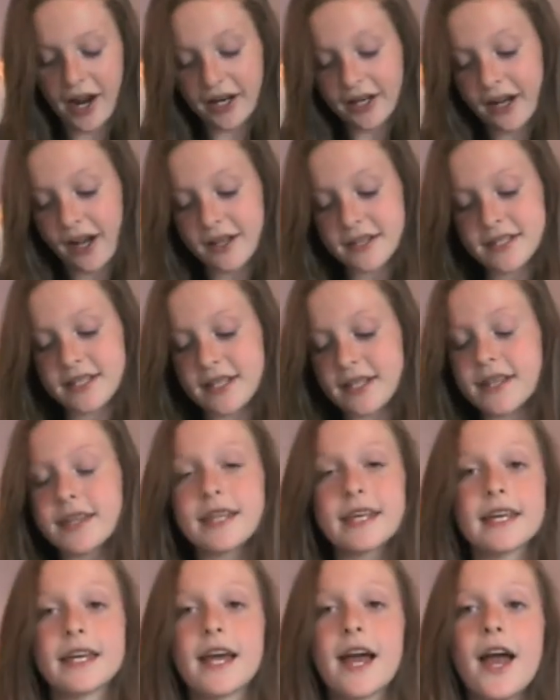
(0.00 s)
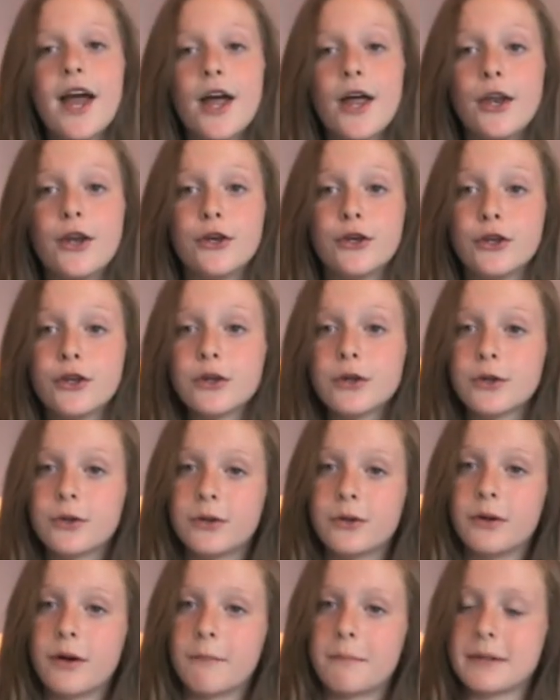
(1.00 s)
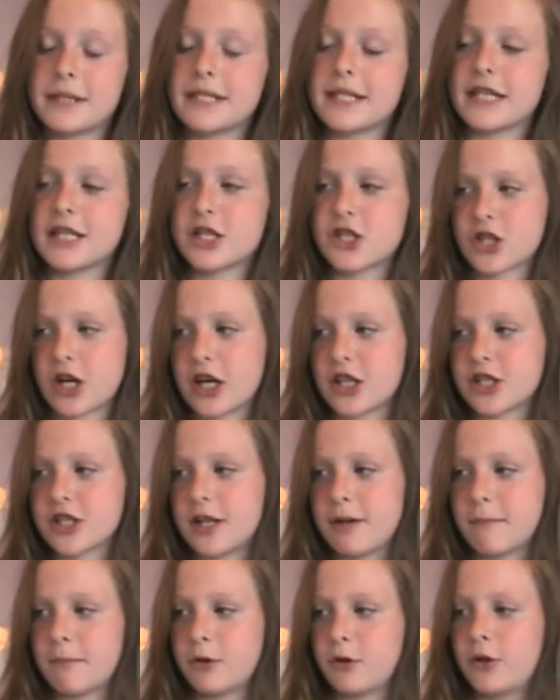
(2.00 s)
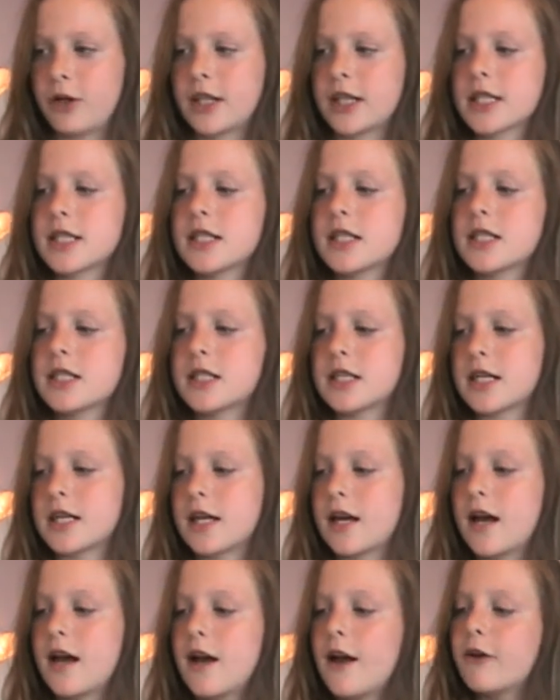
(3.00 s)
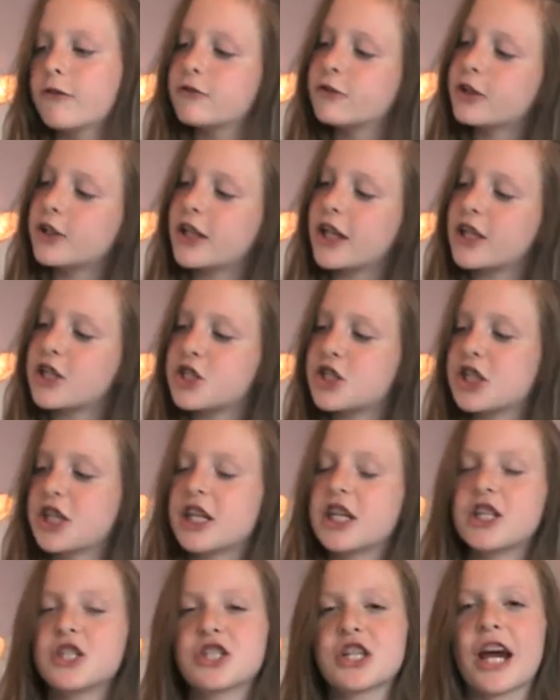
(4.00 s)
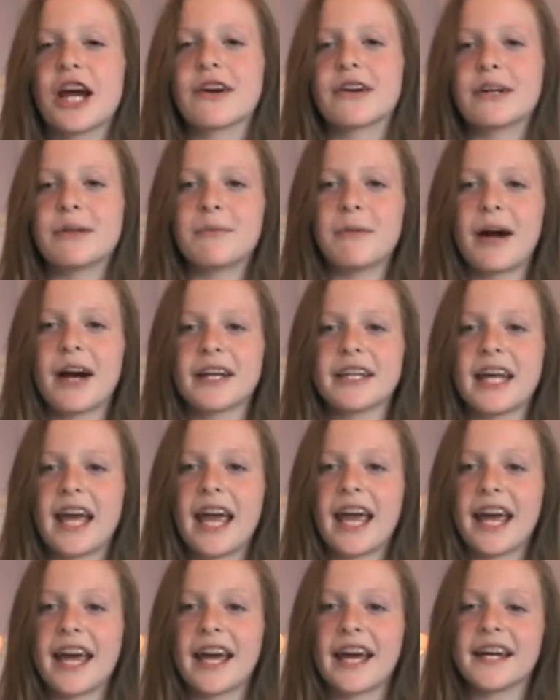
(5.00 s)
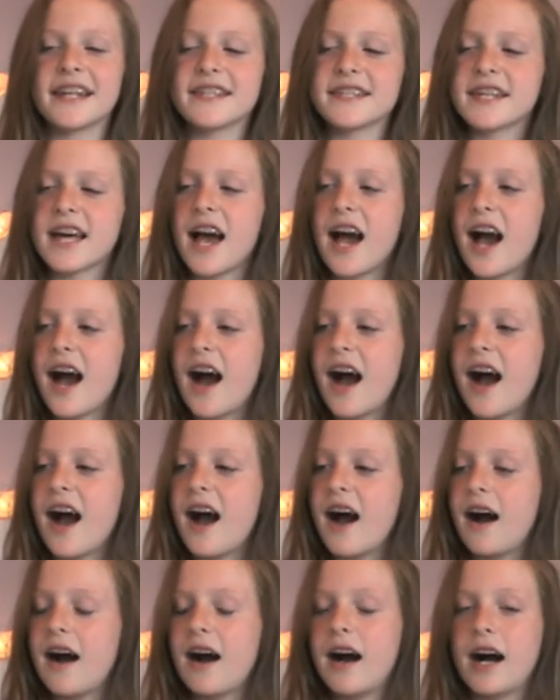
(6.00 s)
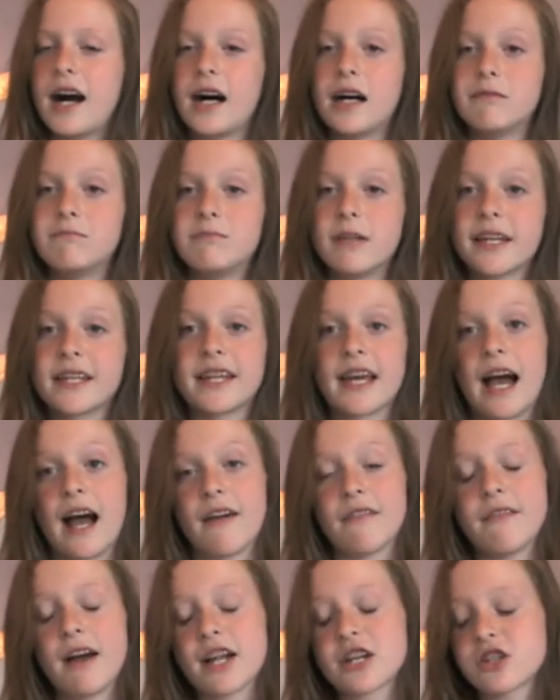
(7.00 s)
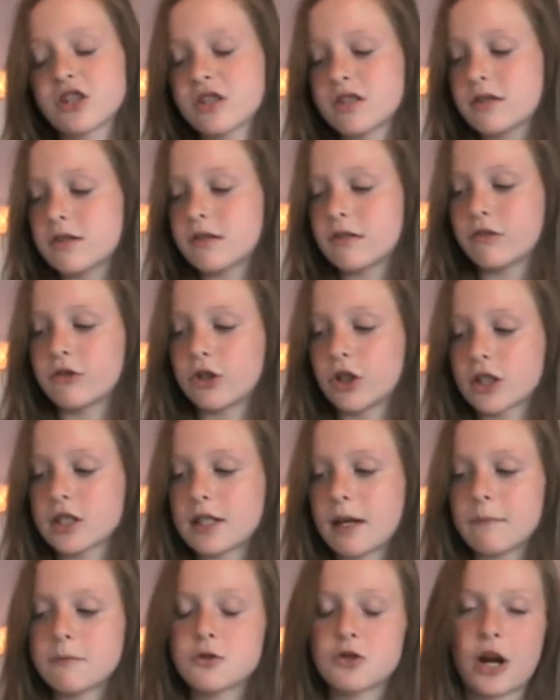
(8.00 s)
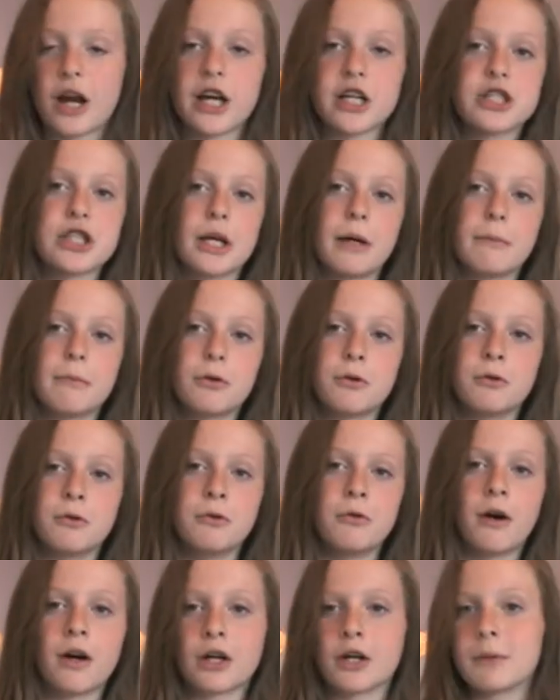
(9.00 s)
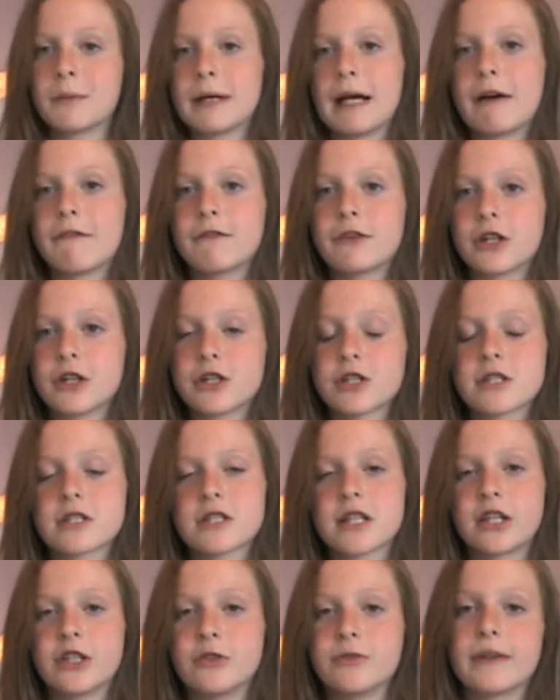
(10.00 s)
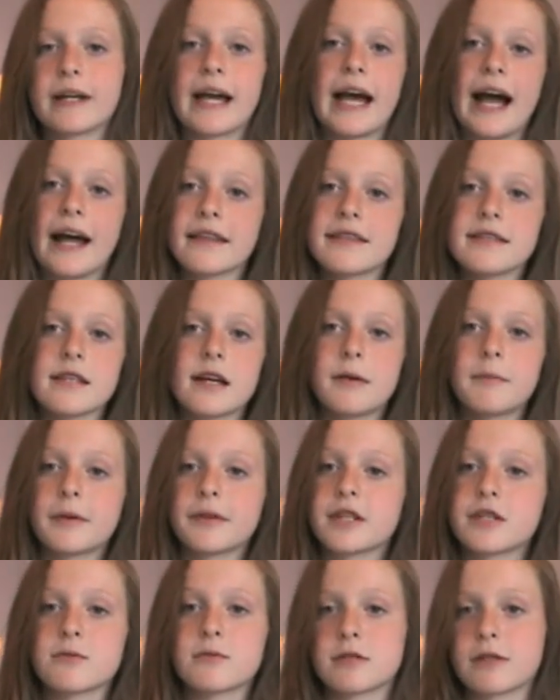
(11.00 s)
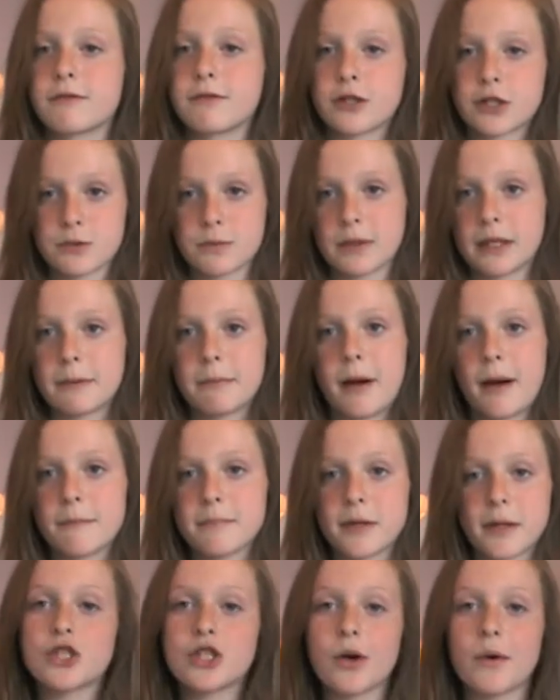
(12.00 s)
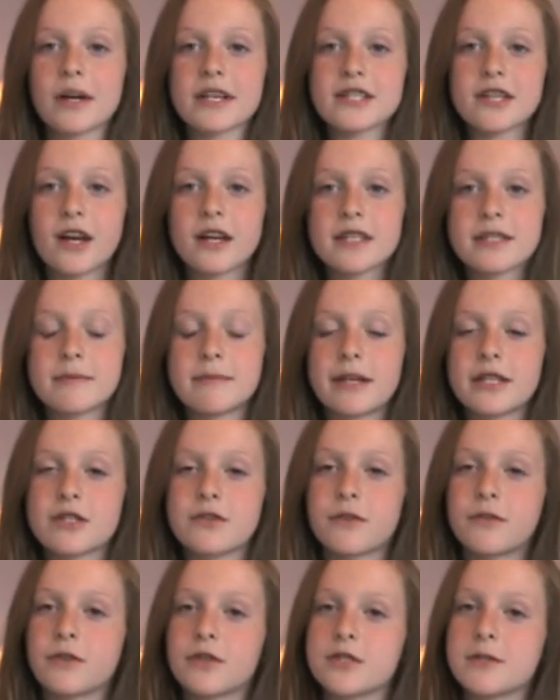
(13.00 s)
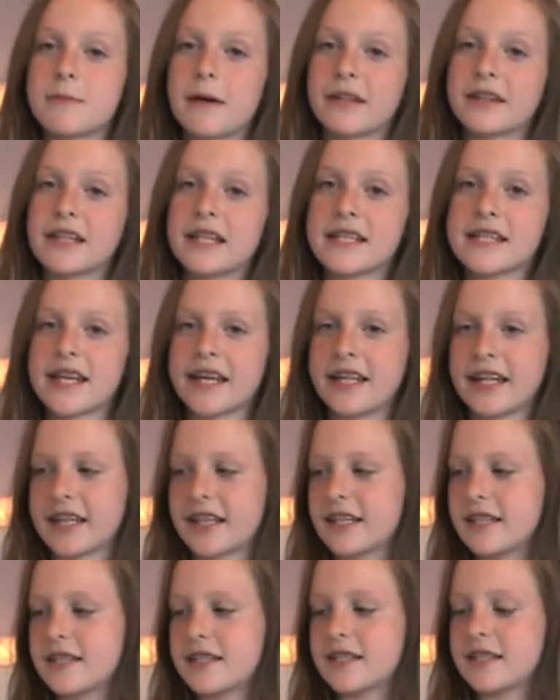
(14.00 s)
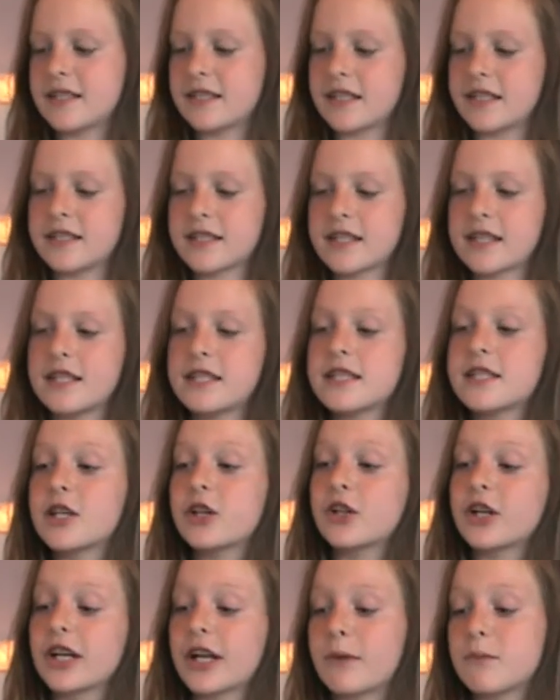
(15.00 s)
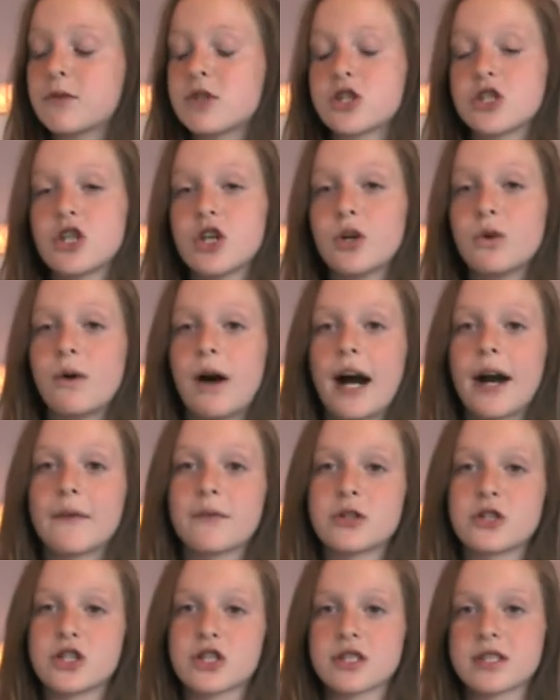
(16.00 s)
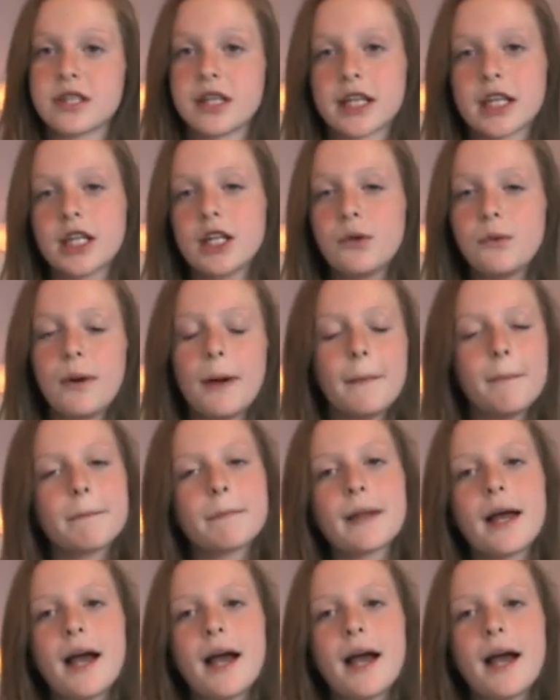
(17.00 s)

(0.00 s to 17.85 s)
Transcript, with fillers: I got the new Batiste dry shampoo, and this is the fruity and cheeky cherry one, and um, yeah, I just looked up dry shampoo on Urban Outfitters because I knew they had some, and this was the first one that popped up. So I saw some nice reviews about this, and I cons considering it was new, I was just like, you know what?